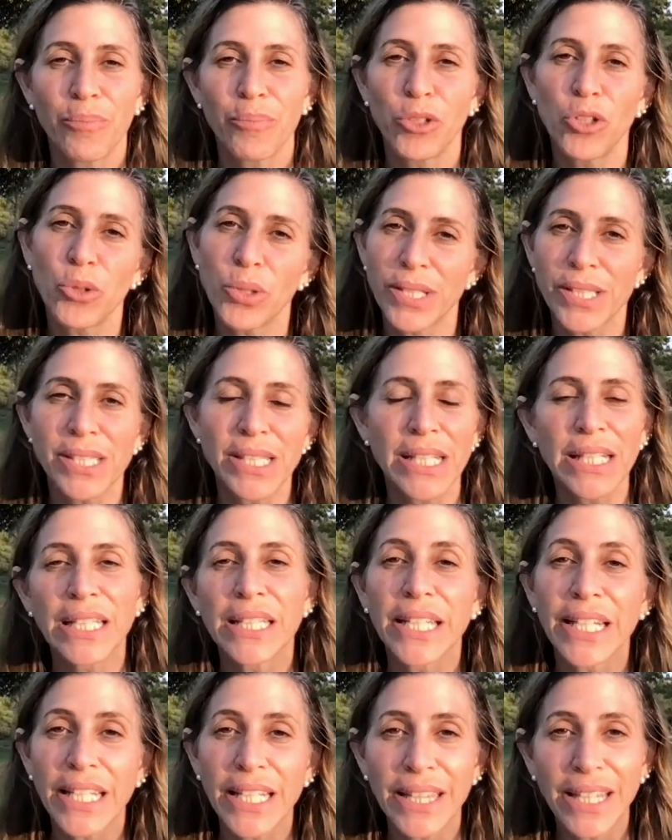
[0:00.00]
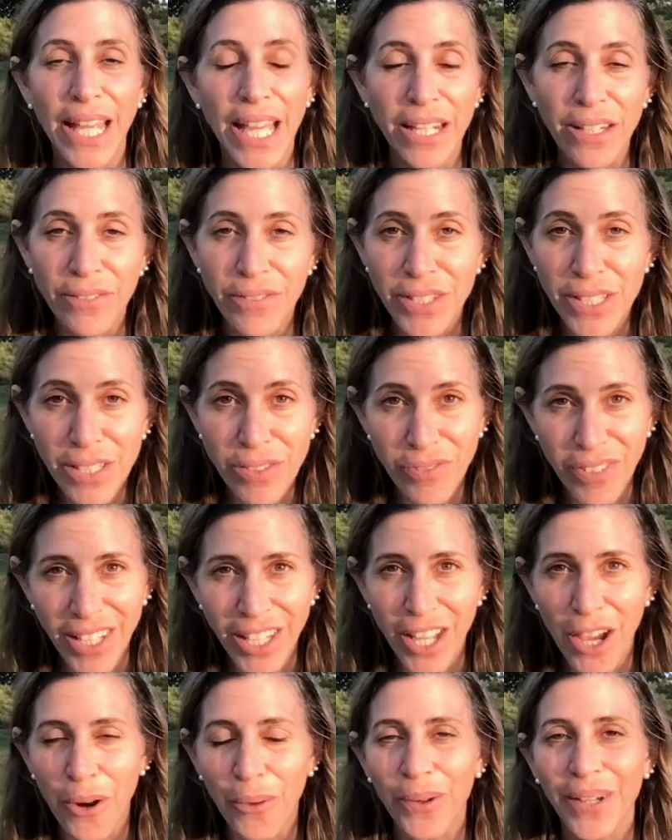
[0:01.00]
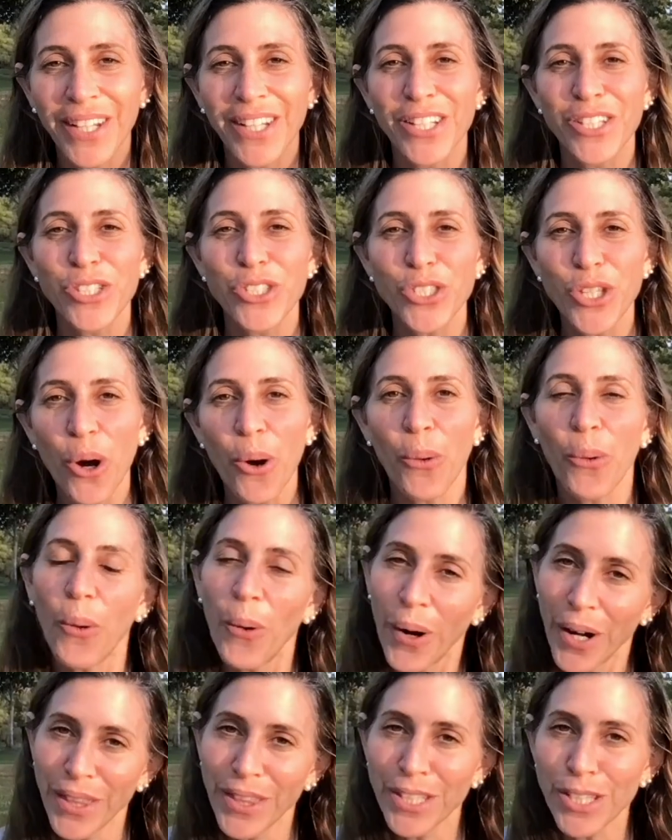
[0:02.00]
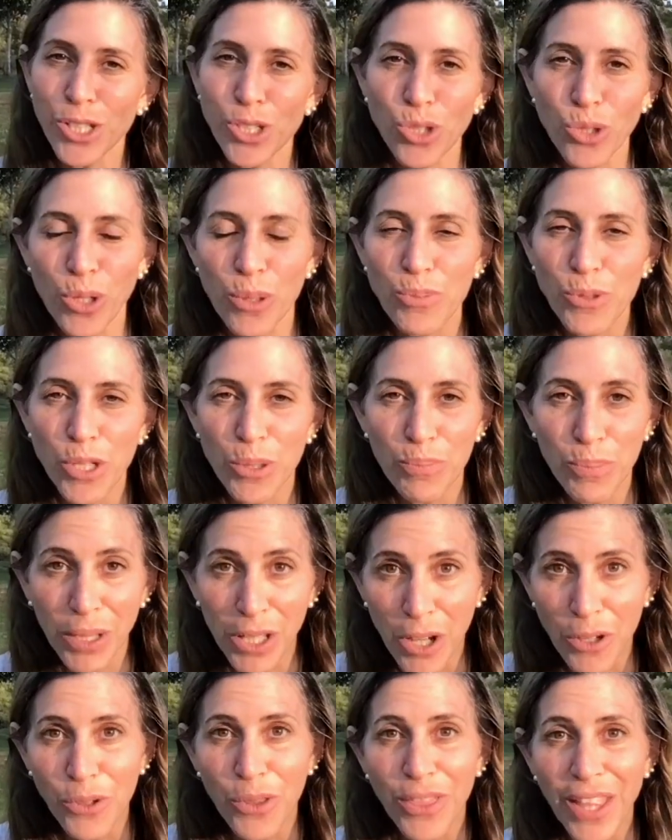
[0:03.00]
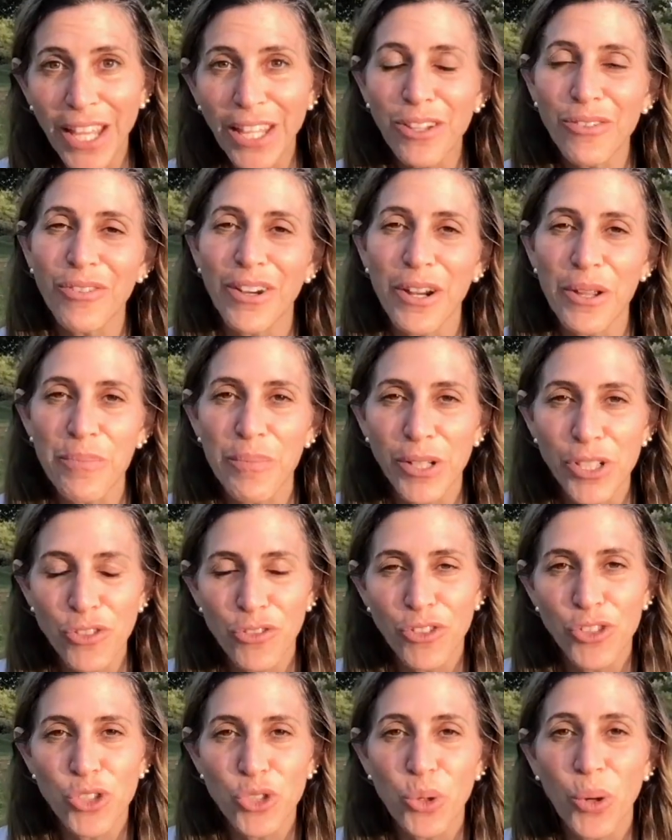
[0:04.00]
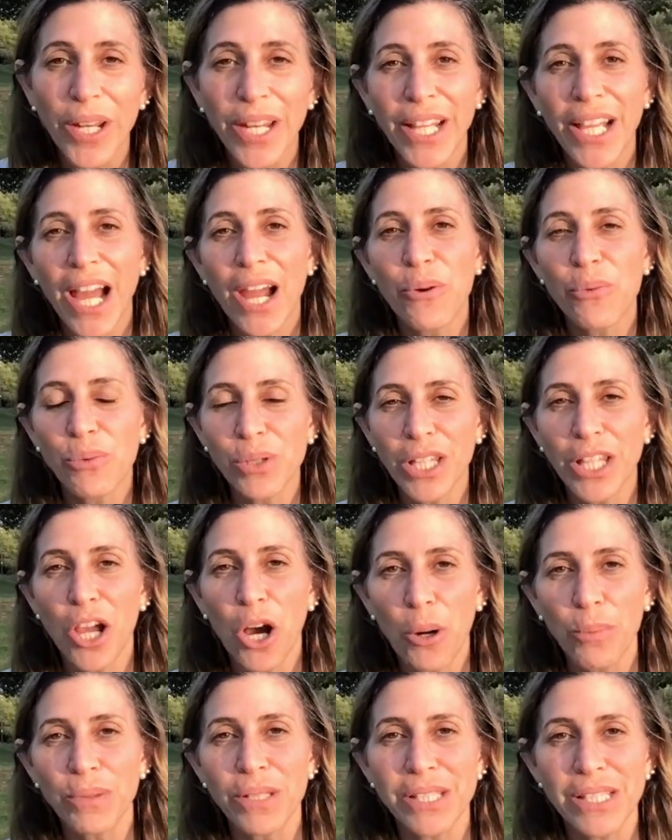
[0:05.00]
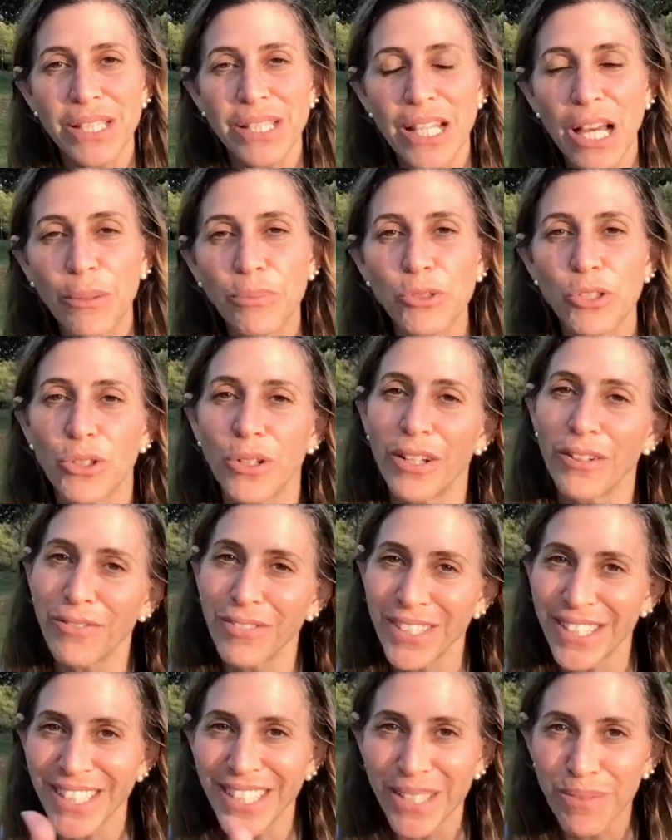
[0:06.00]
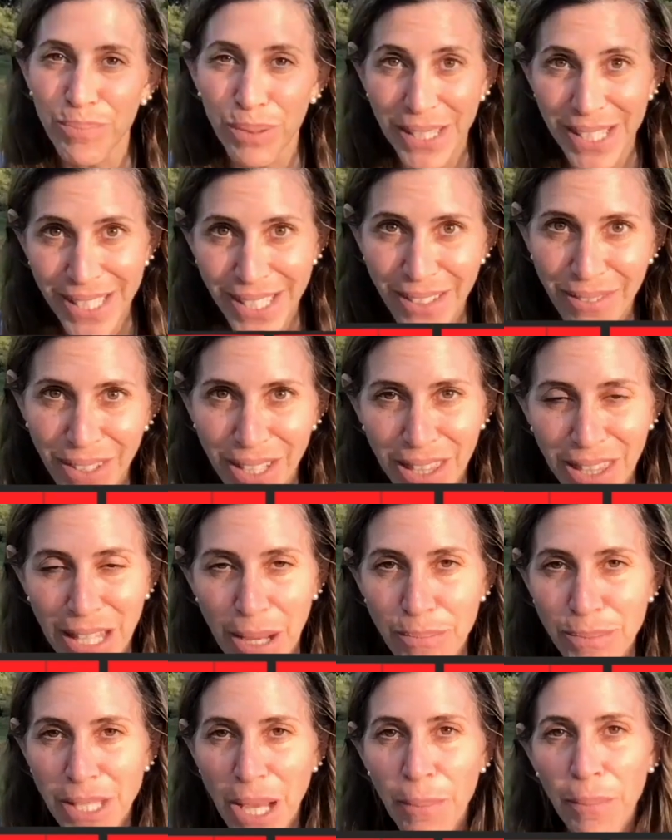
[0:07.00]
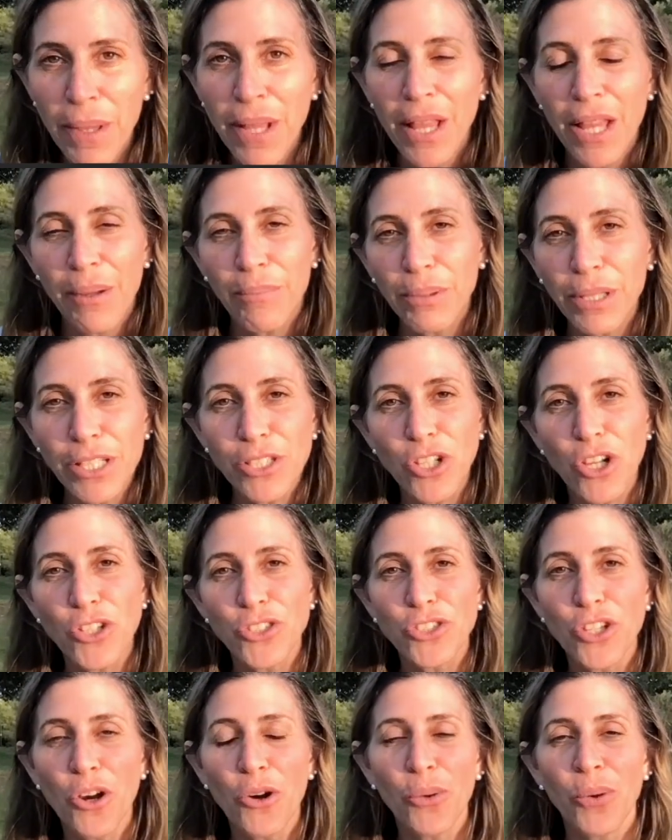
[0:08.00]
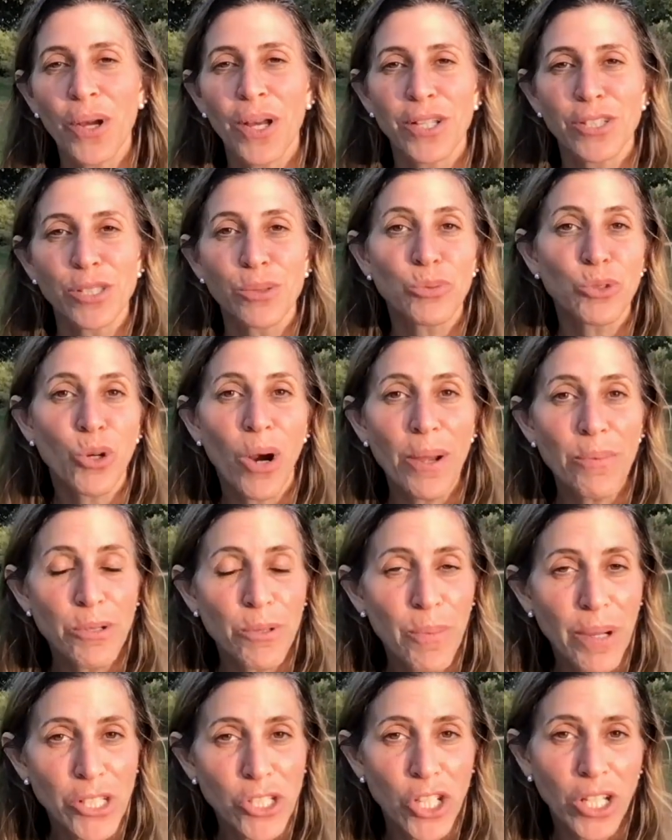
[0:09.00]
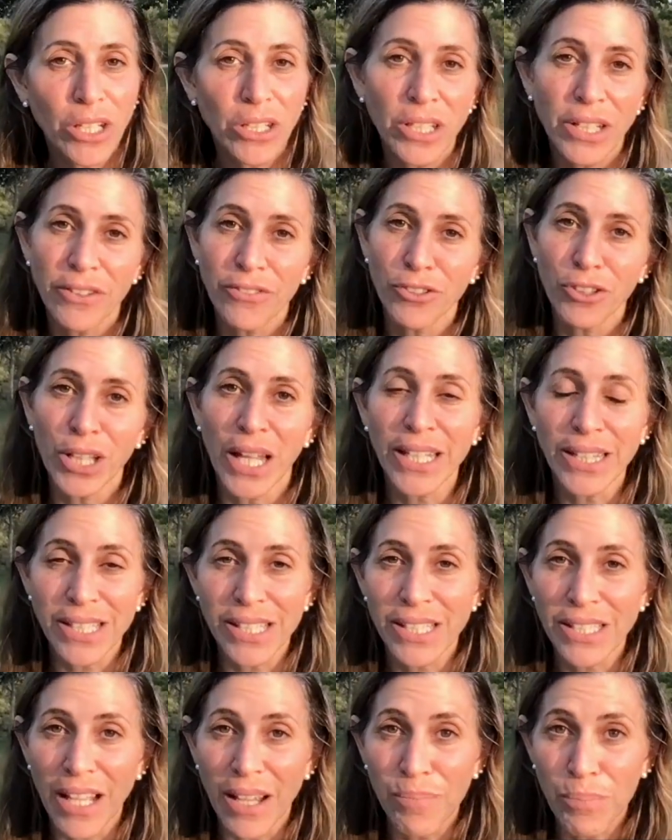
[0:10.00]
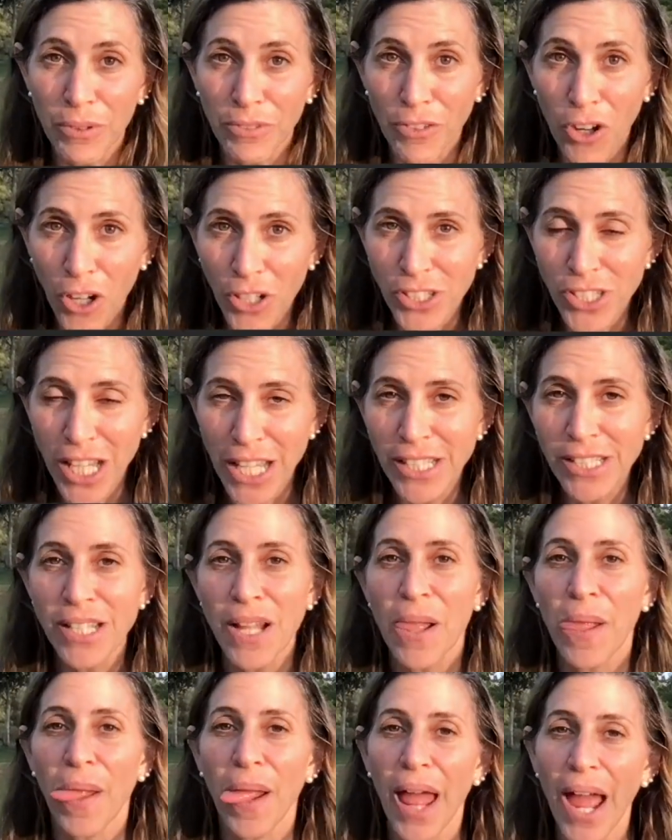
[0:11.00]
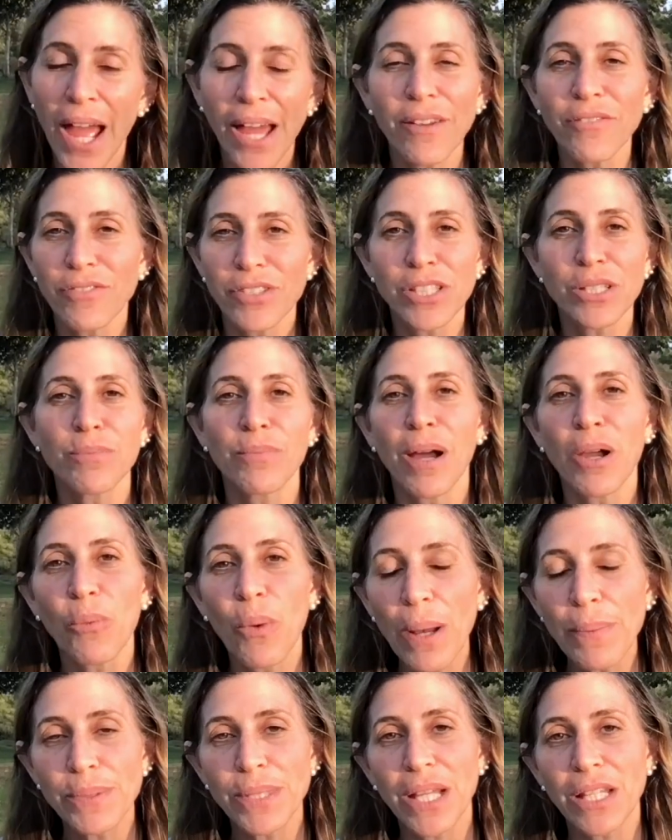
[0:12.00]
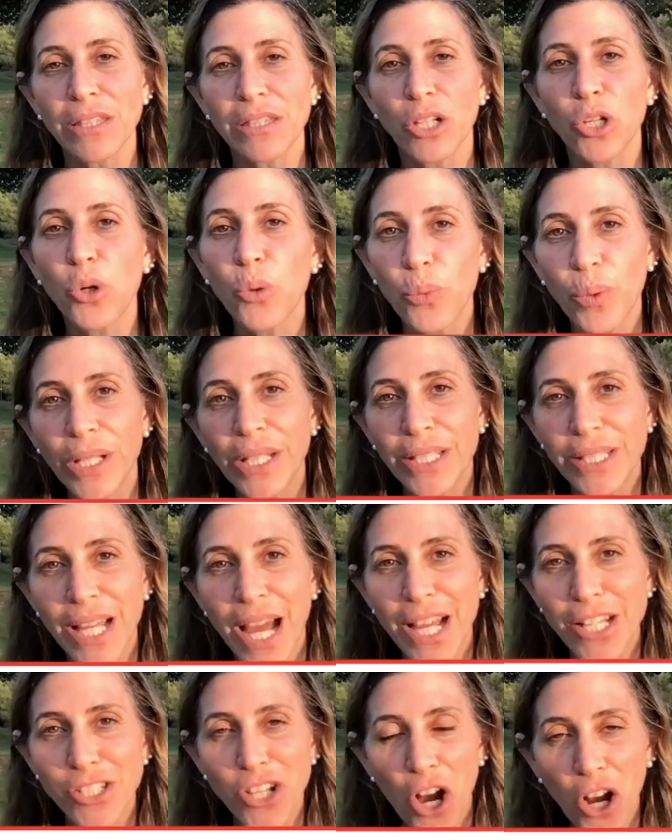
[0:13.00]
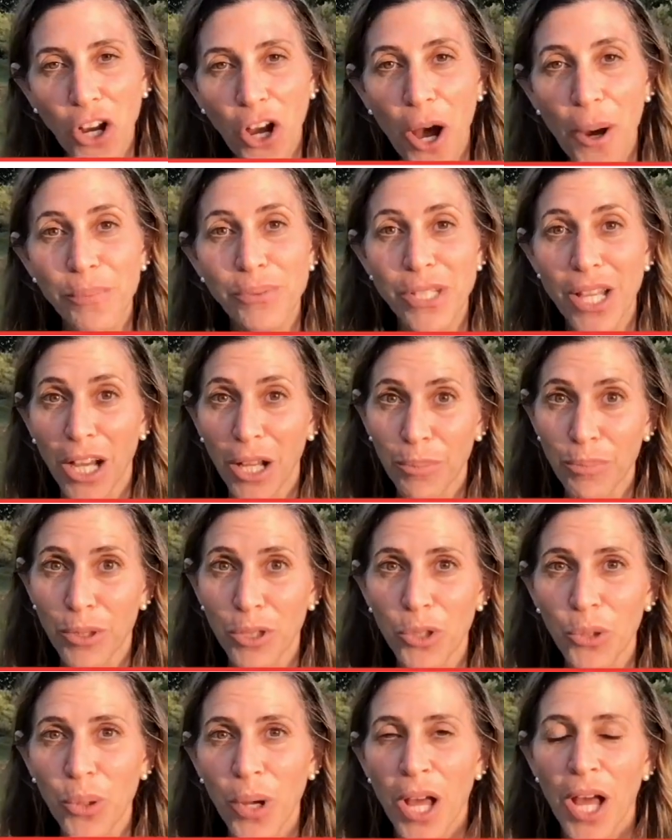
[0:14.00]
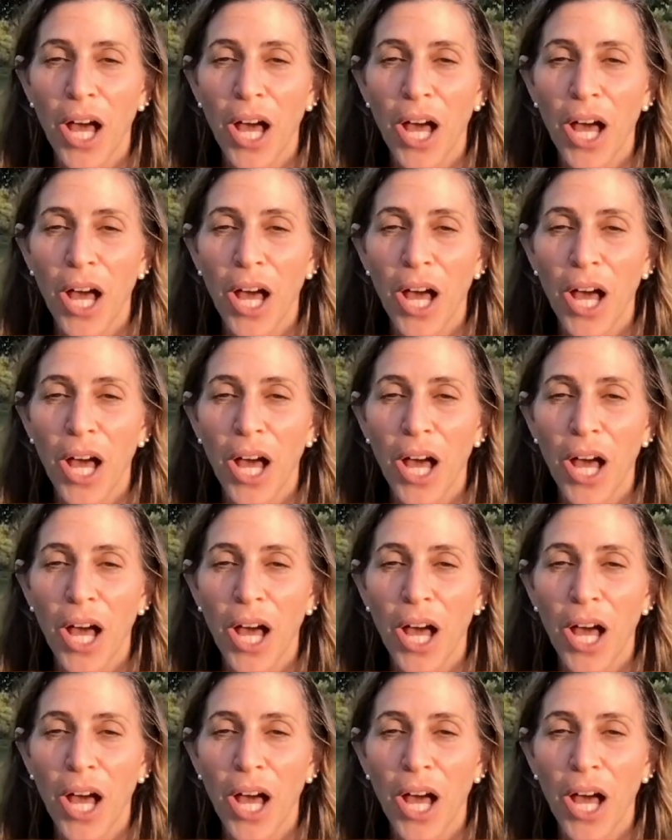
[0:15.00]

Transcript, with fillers: You can see a link at the end of this video, or in the description below. Thank you very much for joining. I really hope this has helped you. If it did, please give it a thumbs up. Please also subscribe to my channel if you like this type of content, and visit my website, theguerrilladiet.com, to help you